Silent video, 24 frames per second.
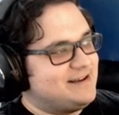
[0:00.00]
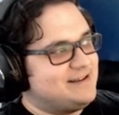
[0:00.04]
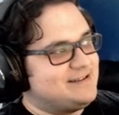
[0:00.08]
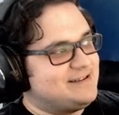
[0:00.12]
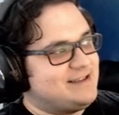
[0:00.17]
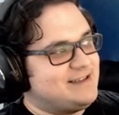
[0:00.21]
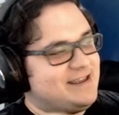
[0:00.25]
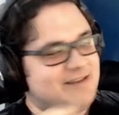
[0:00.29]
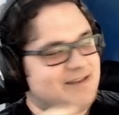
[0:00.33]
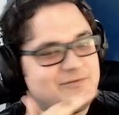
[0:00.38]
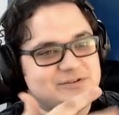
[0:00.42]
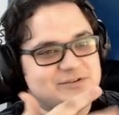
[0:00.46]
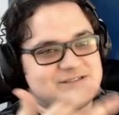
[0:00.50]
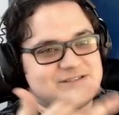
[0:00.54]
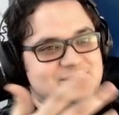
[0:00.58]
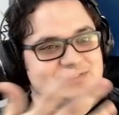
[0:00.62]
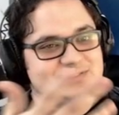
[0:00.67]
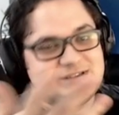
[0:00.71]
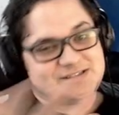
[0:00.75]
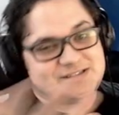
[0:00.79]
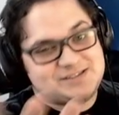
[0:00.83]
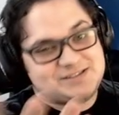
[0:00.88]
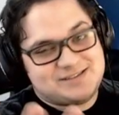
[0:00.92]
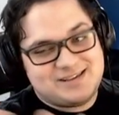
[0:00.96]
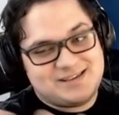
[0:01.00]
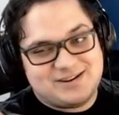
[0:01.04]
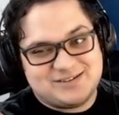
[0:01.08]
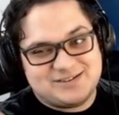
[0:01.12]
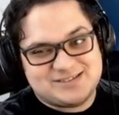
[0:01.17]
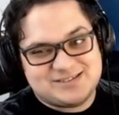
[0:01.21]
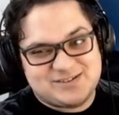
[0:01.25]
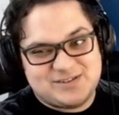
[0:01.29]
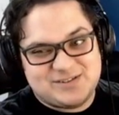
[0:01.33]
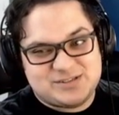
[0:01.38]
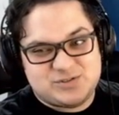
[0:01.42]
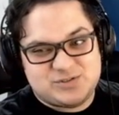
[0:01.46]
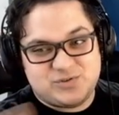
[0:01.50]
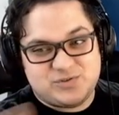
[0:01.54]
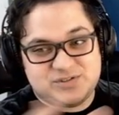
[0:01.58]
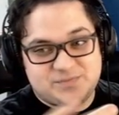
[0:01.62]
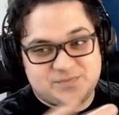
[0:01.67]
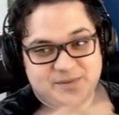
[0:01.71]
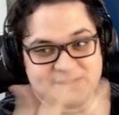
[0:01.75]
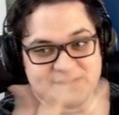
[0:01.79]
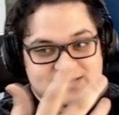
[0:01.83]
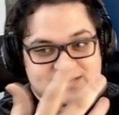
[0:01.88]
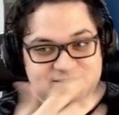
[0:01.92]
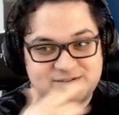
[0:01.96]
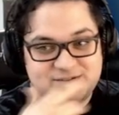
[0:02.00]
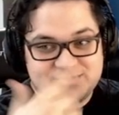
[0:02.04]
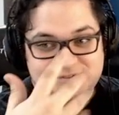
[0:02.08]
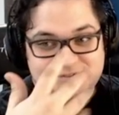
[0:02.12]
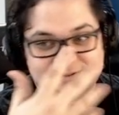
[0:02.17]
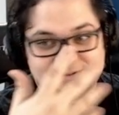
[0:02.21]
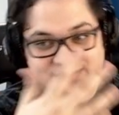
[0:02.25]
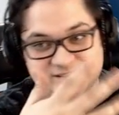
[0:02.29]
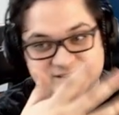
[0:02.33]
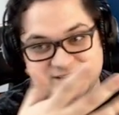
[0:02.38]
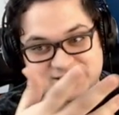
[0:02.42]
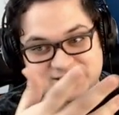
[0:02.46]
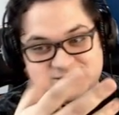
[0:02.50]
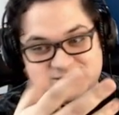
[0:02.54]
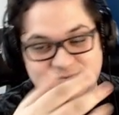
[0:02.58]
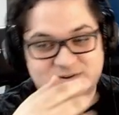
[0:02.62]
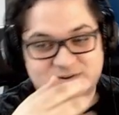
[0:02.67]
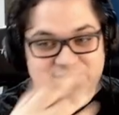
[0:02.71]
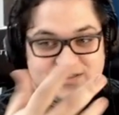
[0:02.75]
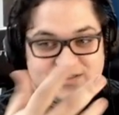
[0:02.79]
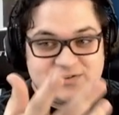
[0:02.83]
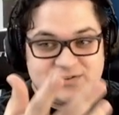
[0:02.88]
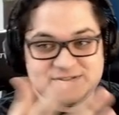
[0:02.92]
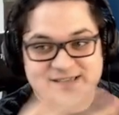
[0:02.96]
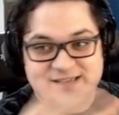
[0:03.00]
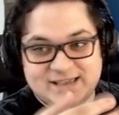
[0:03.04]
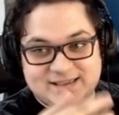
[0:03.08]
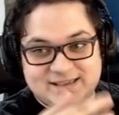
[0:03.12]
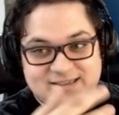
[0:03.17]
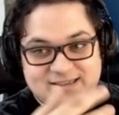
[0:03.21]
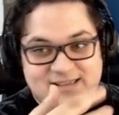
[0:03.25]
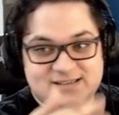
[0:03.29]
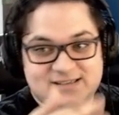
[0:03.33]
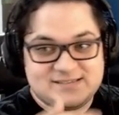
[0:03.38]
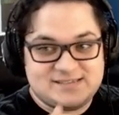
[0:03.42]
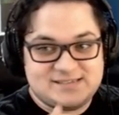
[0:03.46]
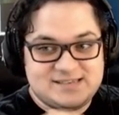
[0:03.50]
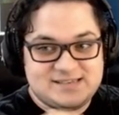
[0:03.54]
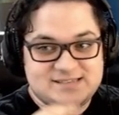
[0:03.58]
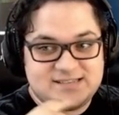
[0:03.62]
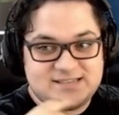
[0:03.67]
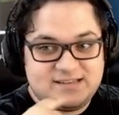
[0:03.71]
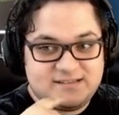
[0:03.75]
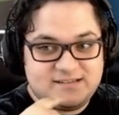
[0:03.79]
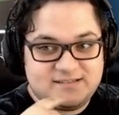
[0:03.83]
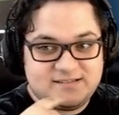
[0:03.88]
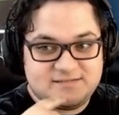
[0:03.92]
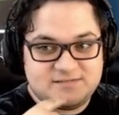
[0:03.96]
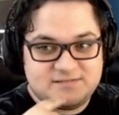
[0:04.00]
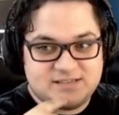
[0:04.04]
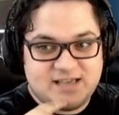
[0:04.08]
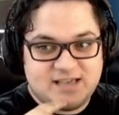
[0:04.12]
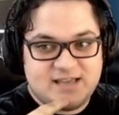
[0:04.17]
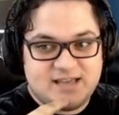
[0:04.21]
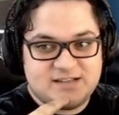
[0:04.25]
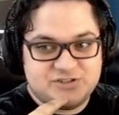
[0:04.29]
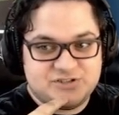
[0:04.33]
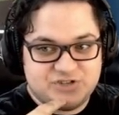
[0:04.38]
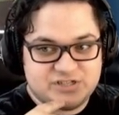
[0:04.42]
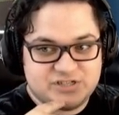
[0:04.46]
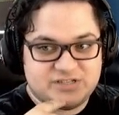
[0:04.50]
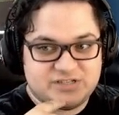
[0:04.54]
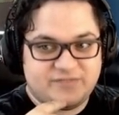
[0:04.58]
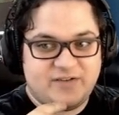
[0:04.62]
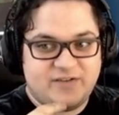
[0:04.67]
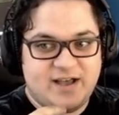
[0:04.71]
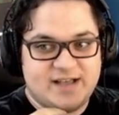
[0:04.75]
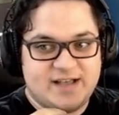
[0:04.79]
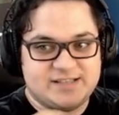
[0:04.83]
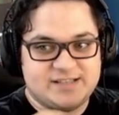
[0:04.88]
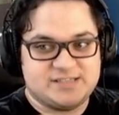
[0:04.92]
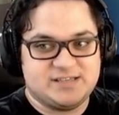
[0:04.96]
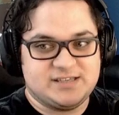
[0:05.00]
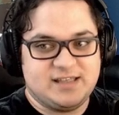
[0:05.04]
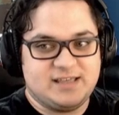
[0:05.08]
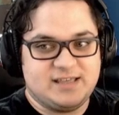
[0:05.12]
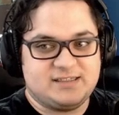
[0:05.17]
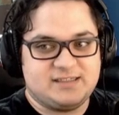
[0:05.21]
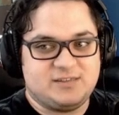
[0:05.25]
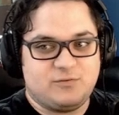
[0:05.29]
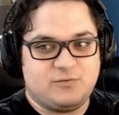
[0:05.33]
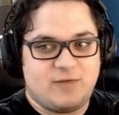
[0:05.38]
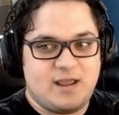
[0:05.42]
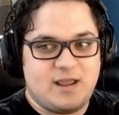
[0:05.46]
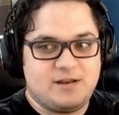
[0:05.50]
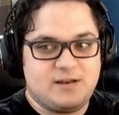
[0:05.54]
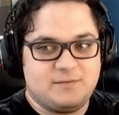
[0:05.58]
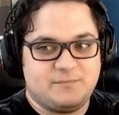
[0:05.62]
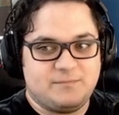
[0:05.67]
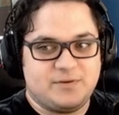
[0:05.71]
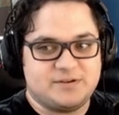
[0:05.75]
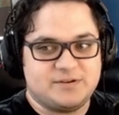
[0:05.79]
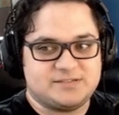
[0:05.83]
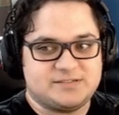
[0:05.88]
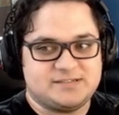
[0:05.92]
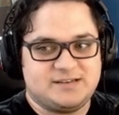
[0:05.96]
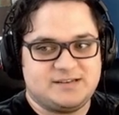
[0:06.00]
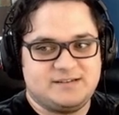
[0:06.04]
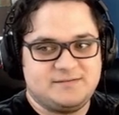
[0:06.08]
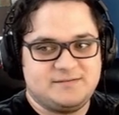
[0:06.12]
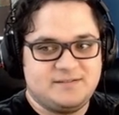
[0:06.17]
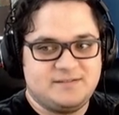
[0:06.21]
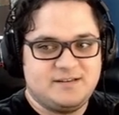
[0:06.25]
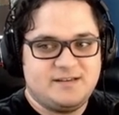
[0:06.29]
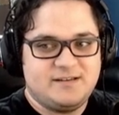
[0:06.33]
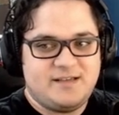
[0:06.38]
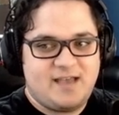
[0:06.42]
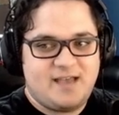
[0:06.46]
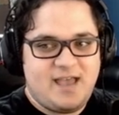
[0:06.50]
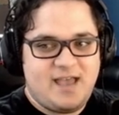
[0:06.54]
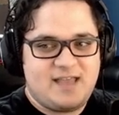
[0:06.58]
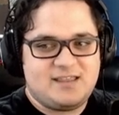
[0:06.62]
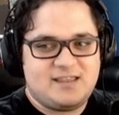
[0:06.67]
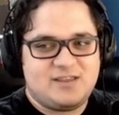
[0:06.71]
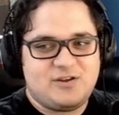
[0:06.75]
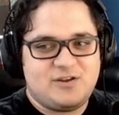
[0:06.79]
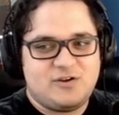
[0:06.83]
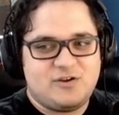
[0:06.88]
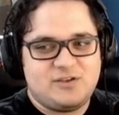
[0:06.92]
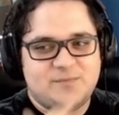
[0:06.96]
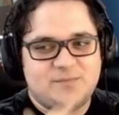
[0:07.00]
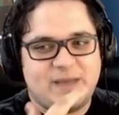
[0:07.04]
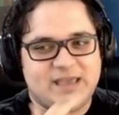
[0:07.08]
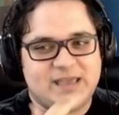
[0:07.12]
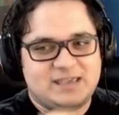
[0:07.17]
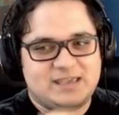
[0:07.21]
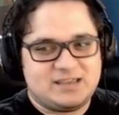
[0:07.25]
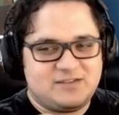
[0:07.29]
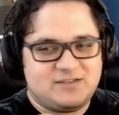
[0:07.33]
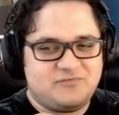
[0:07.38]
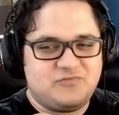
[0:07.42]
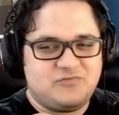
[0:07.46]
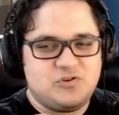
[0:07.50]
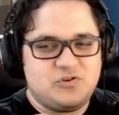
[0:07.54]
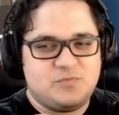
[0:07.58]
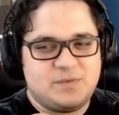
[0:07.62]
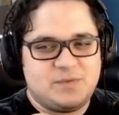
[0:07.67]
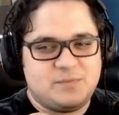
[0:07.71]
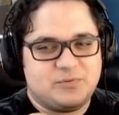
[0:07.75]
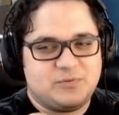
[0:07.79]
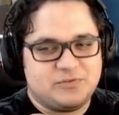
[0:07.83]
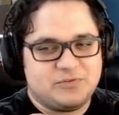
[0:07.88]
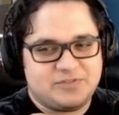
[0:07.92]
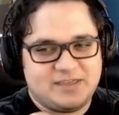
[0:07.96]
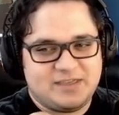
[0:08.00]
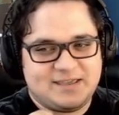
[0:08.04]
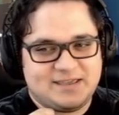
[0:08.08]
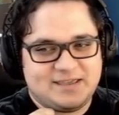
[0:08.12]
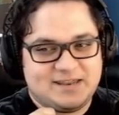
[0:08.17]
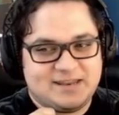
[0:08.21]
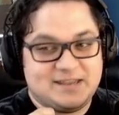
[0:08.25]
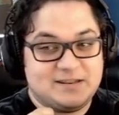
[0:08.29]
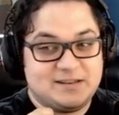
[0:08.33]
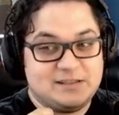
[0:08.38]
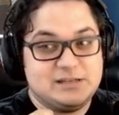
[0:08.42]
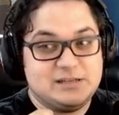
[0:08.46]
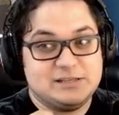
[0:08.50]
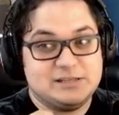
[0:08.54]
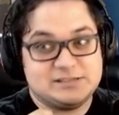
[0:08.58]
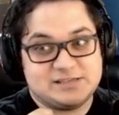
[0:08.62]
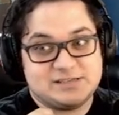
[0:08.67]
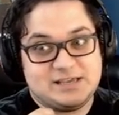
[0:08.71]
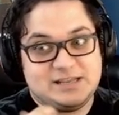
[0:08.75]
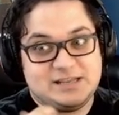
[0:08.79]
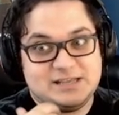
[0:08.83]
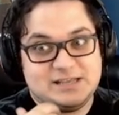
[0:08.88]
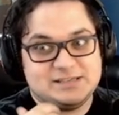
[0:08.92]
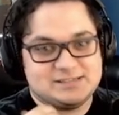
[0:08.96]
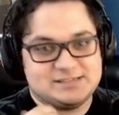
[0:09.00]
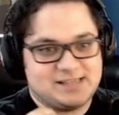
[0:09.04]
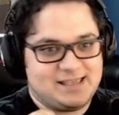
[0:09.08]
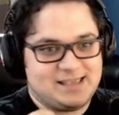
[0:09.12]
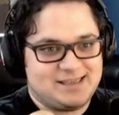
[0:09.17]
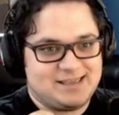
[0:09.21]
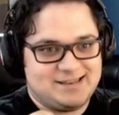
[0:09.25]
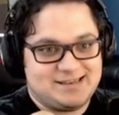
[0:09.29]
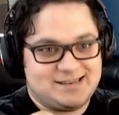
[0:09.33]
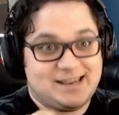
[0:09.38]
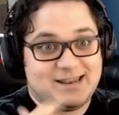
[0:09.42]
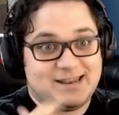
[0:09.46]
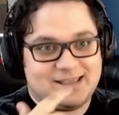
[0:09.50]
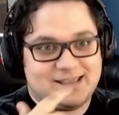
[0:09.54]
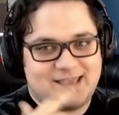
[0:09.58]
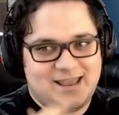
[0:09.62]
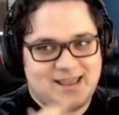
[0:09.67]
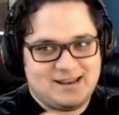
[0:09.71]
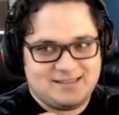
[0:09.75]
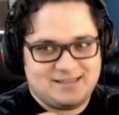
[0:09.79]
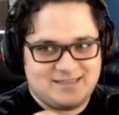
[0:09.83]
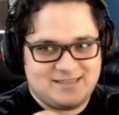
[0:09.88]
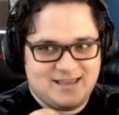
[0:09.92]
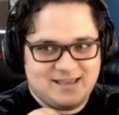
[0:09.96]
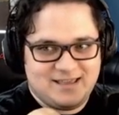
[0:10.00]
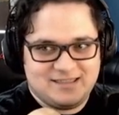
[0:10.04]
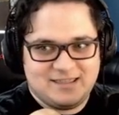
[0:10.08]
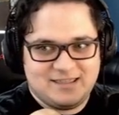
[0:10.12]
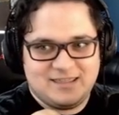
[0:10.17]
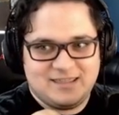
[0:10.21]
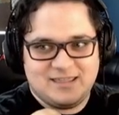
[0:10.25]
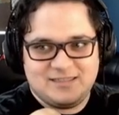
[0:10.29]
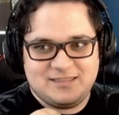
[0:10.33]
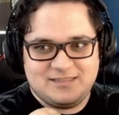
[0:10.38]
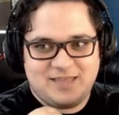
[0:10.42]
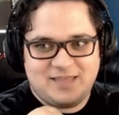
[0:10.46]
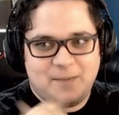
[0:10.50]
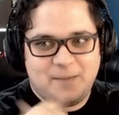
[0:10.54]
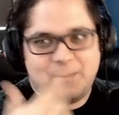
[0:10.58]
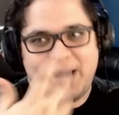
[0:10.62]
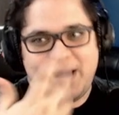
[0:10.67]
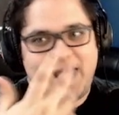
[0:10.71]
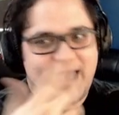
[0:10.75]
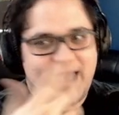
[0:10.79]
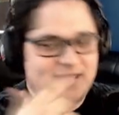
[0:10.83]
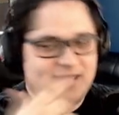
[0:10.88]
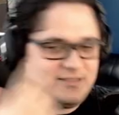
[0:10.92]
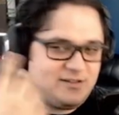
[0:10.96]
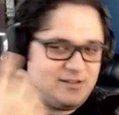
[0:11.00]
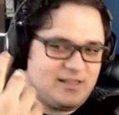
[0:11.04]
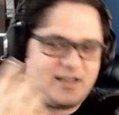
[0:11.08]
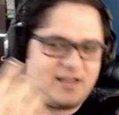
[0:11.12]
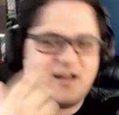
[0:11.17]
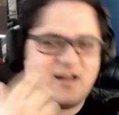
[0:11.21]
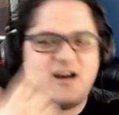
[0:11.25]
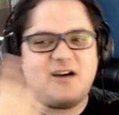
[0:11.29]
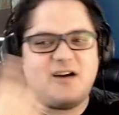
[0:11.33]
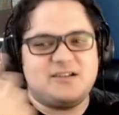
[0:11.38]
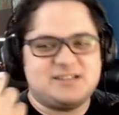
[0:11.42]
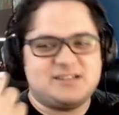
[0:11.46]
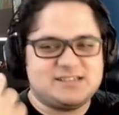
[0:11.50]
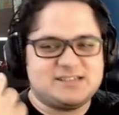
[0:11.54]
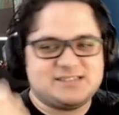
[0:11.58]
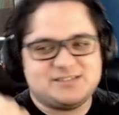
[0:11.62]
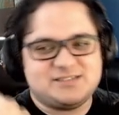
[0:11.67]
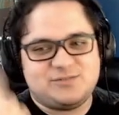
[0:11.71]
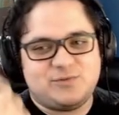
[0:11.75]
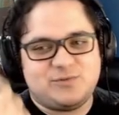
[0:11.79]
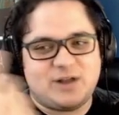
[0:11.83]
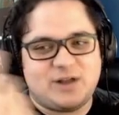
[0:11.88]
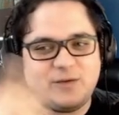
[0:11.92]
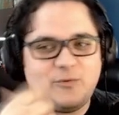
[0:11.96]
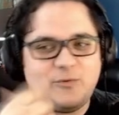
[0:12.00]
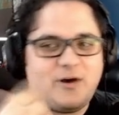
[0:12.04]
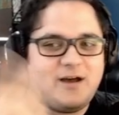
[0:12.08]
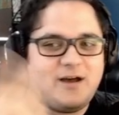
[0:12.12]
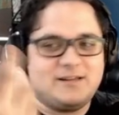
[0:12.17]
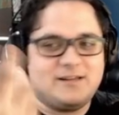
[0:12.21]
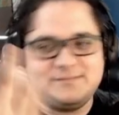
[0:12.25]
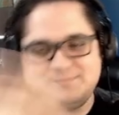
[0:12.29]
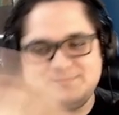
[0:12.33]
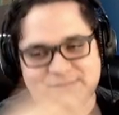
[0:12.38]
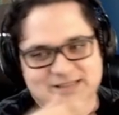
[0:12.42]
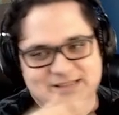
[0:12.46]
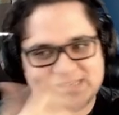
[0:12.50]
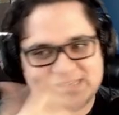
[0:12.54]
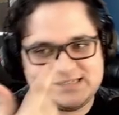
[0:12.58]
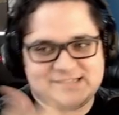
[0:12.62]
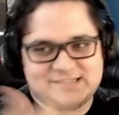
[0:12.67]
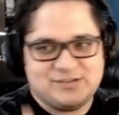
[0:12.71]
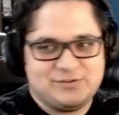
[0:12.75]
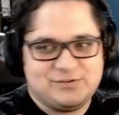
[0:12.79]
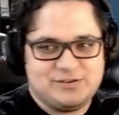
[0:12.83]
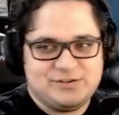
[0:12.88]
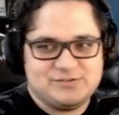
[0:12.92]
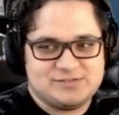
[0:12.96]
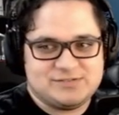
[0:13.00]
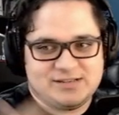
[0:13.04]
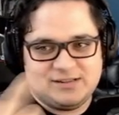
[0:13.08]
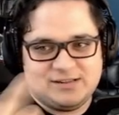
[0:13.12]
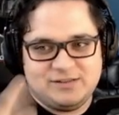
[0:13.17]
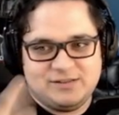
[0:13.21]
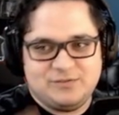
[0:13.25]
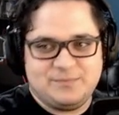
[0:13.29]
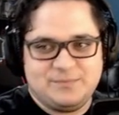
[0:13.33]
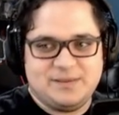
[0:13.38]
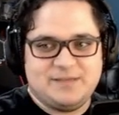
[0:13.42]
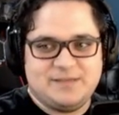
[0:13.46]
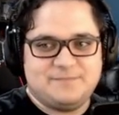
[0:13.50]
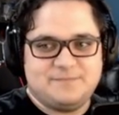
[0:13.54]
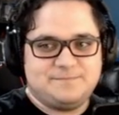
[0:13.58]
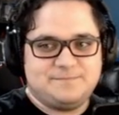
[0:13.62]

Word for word: and it, it was only, you know, it's only two hundred bucks too. So it's, it's one of those like, eh, it's easy to kind of justify to like the random person. And, you know, you might yeah. get a few people thinking it, it is, it is like a dedicated thing. And then they buy it and they're like, oh, it doesn't do what I want, but they still use it a little bit.